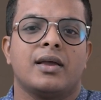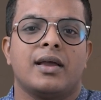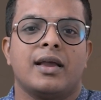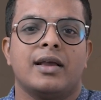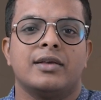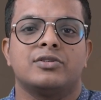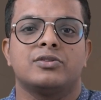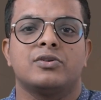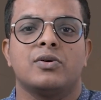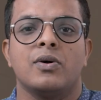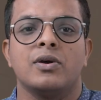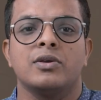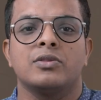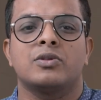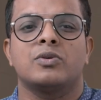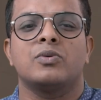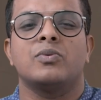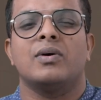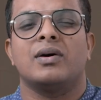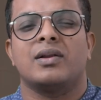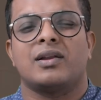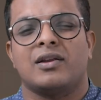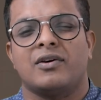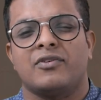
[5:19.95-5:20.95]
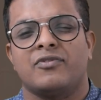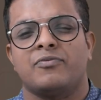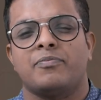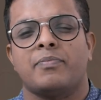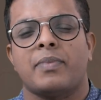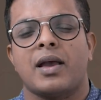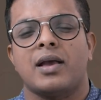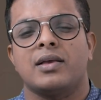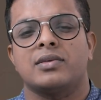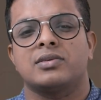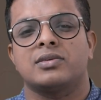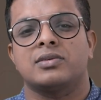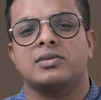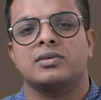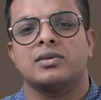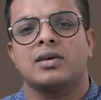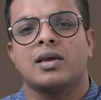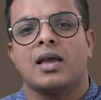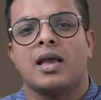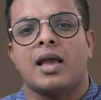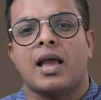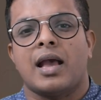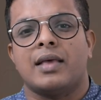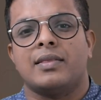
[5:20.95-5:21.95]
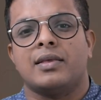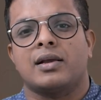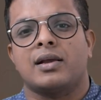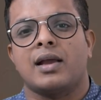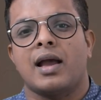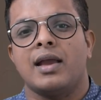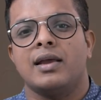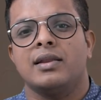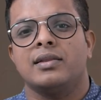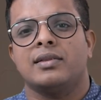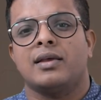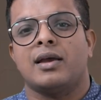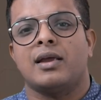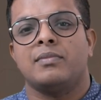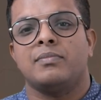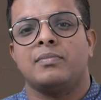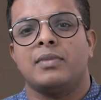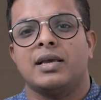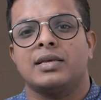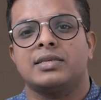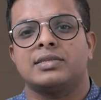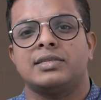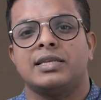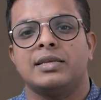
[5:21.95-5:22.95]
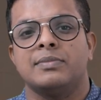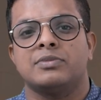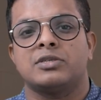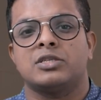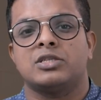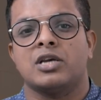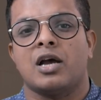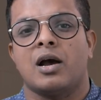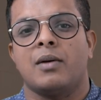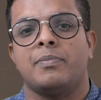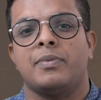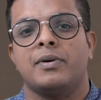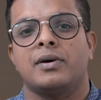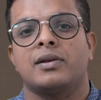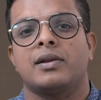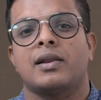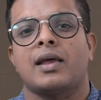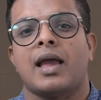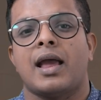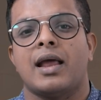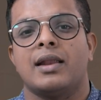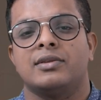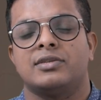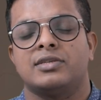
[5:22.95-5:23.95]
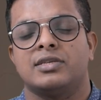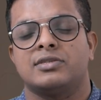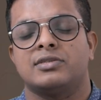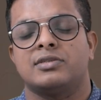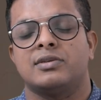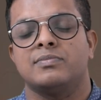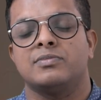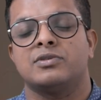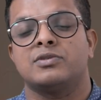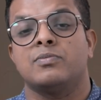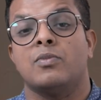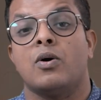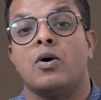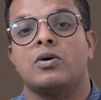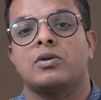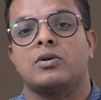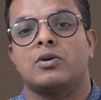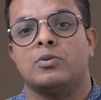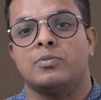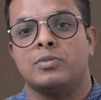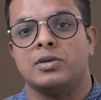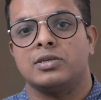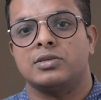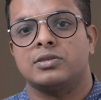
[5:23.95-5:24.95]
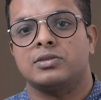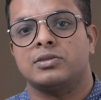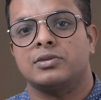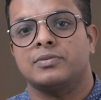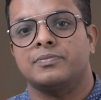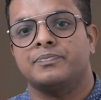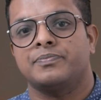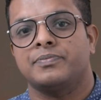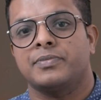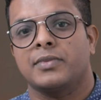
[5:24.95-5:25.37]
It's going through a rough patch, the kind that makes teams sharper and systems more robust.